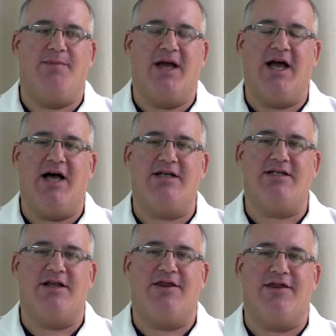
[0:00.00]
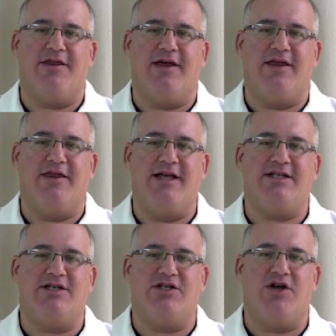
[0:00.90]
because
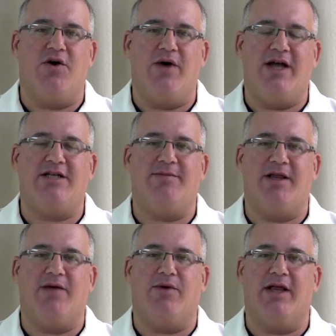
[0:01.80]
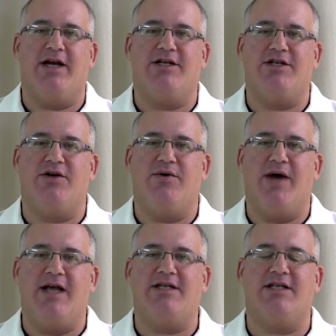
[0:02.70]
this is so intimately related
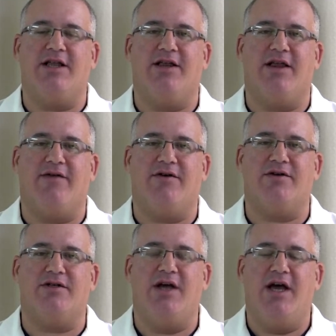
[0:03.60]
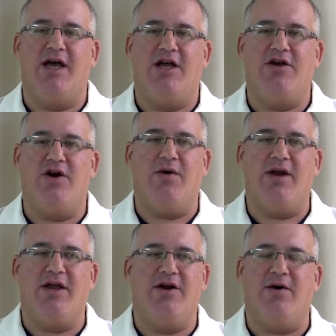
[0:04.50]
to insulin levels, you
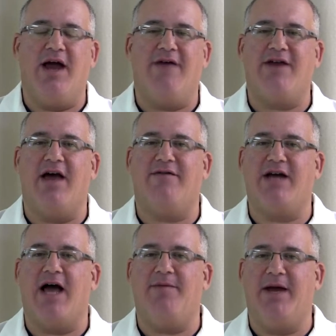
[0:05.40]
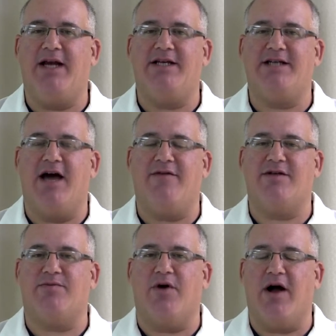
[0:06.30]
don't have to have diabetes to have
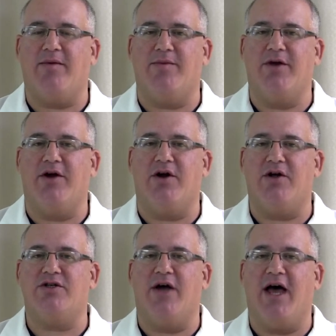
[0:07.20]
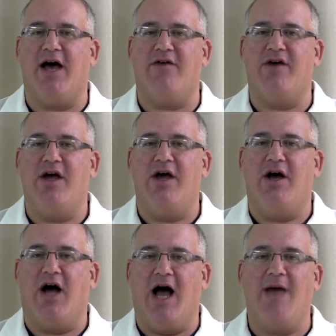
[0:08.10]
this problem. You could also have
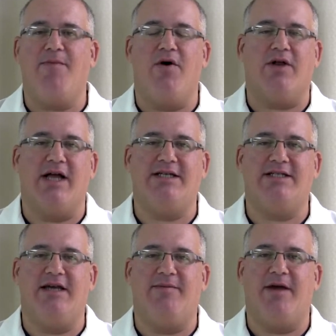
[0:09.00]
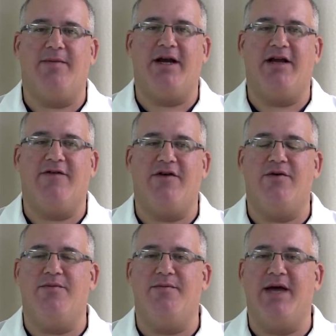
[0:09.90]
hypoglycemia, meaning if
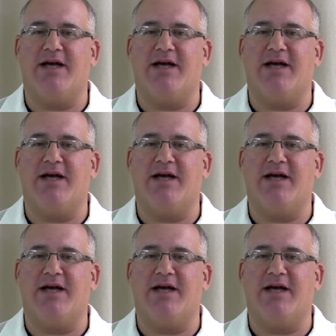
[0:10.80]
you